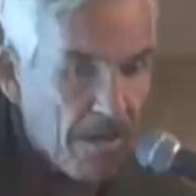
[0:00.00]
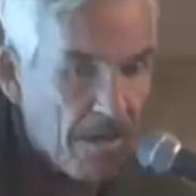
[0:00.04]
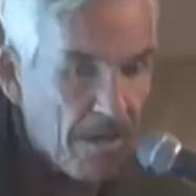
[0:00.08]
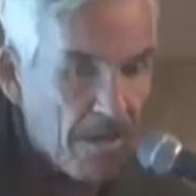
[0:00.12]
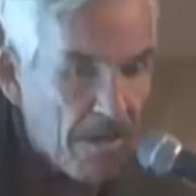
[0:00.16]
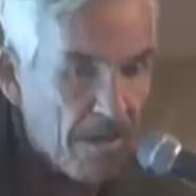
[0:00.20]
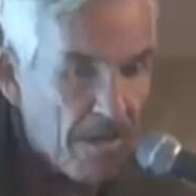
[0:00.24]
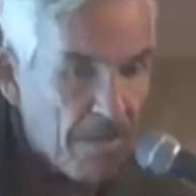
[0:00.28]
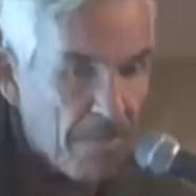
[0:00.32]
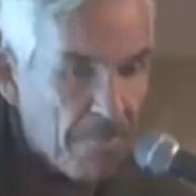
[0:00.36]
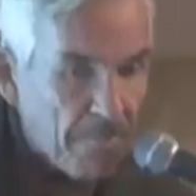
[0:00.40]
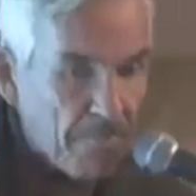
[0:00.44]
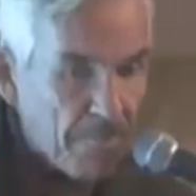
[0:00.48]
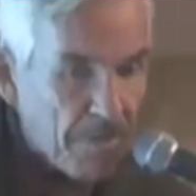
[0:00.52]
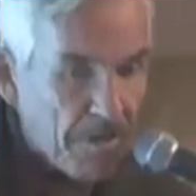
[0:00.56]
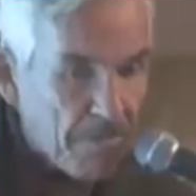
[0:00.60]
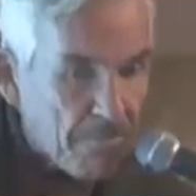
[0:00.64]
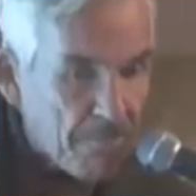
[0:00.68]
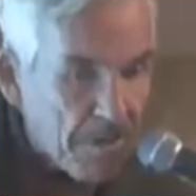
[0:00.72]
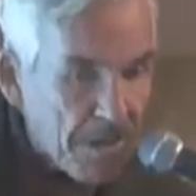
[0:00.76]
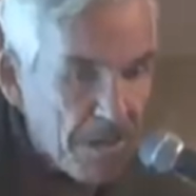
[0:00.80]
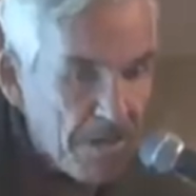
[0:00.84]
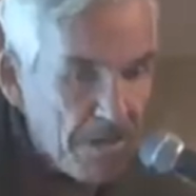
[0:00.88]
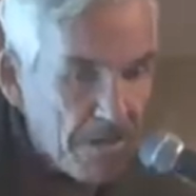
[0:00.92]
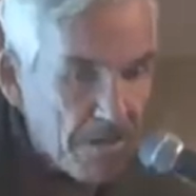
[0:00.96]
uh, um, the
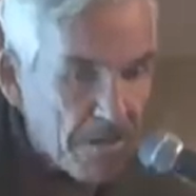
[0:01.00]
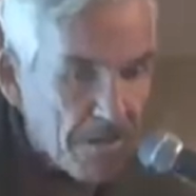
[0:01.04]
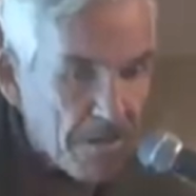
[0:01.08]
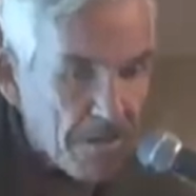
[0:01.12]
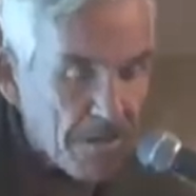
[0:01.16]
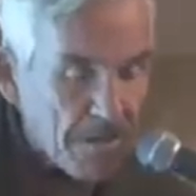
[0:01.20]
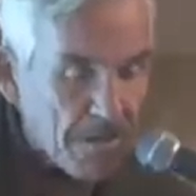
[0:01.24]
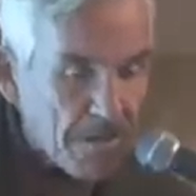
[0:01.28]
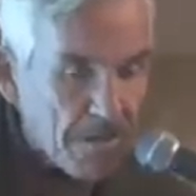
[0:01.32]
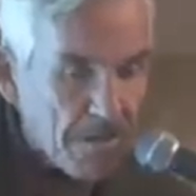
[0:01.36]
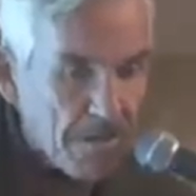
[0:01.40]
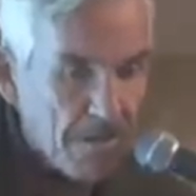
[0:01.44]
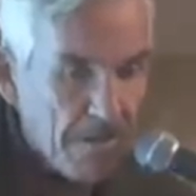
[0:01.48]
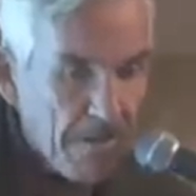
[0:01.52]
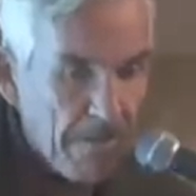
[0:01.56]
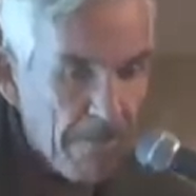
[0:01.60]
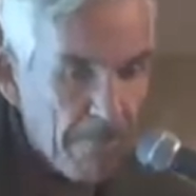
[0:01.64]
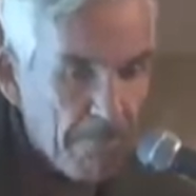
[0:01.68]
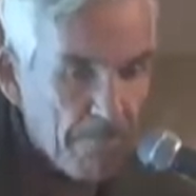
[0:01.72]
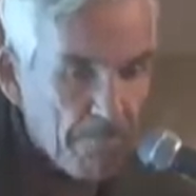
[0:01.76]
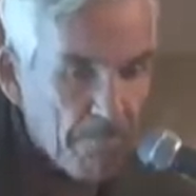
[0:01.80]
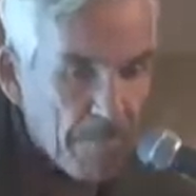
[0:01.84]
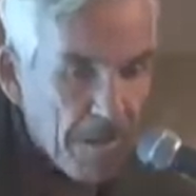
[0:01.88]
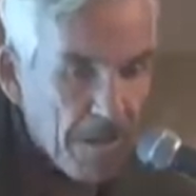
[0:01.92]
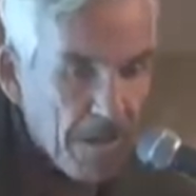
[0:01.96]
basics.
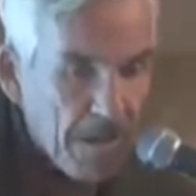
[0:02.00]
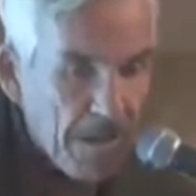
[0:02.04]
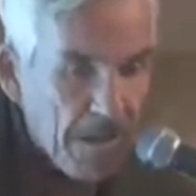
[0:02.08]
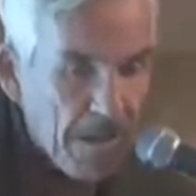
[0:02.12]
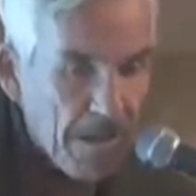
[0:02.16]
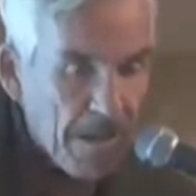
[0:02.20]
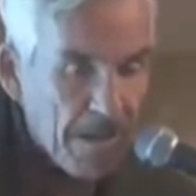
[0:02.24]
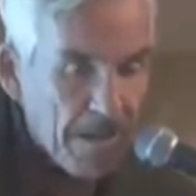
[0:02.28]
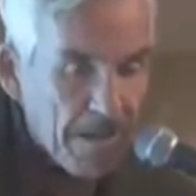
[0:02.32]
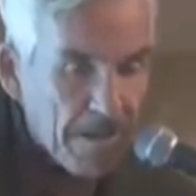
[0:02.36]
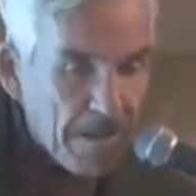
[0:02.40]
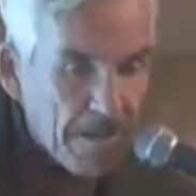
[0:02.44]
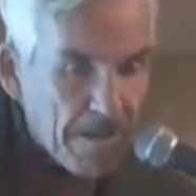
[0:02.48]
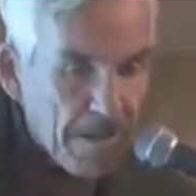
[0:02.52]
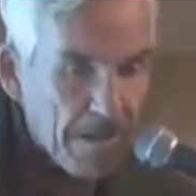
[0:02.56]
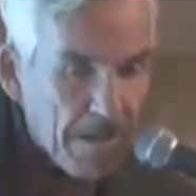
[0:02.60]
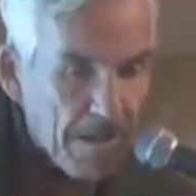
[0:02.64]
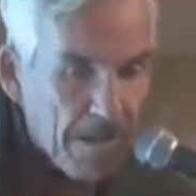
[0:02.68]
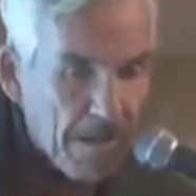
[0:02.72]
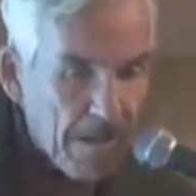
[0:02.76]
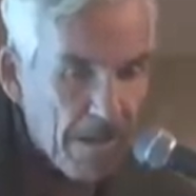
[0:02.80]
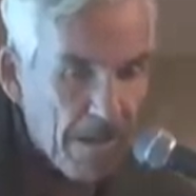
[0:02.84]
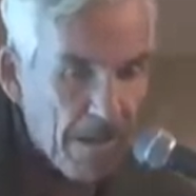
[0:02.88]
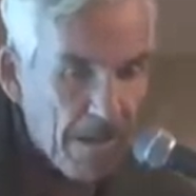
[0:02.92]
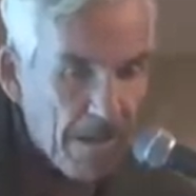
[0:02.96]
And
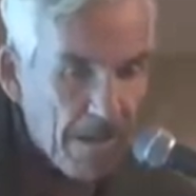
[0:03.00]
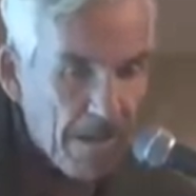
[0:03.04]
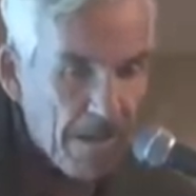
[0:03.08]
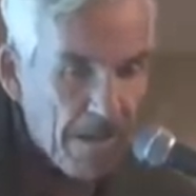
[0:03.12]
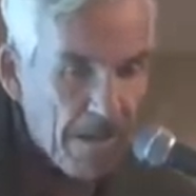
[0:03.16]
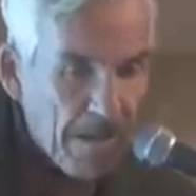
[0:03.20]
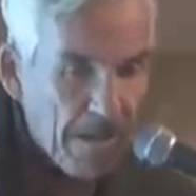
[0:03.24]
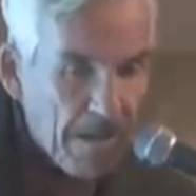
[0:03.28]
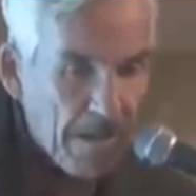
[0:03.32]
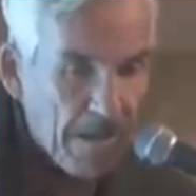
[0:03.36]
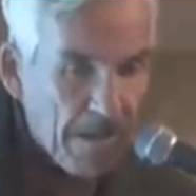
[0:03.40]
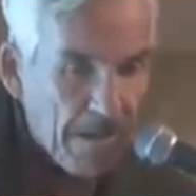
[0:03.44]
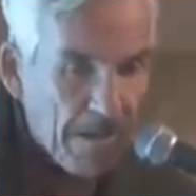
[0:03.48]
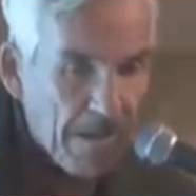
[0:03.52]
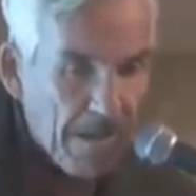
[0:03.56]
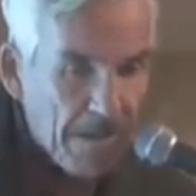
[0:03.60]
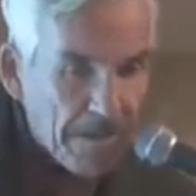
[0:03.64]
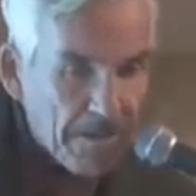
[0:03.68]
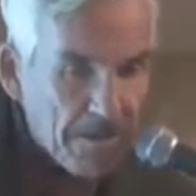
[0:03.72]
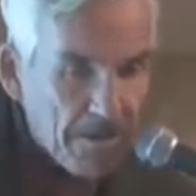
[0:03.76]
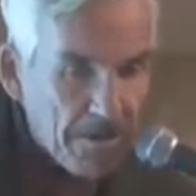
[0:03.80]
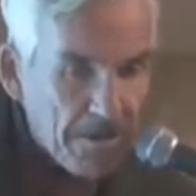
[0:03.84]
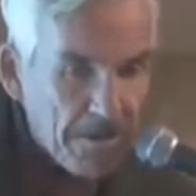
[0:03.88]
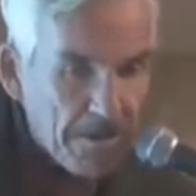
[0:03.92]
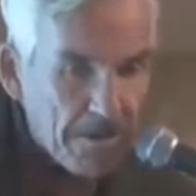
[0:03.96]
uh,
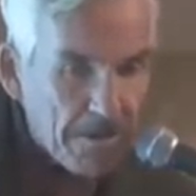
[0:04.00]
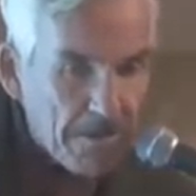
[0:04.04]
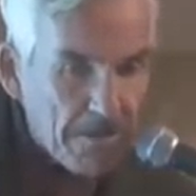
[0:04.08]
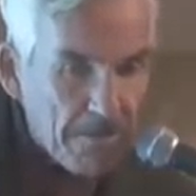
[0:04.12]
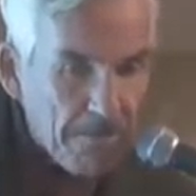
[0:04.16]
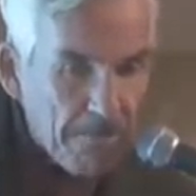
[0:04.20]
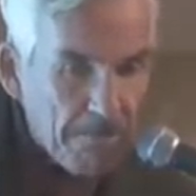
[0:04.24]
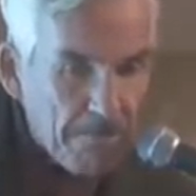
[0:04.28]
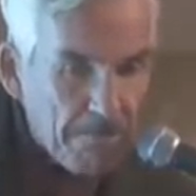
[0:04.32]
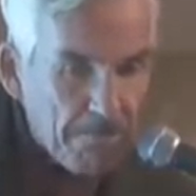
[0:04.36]
I just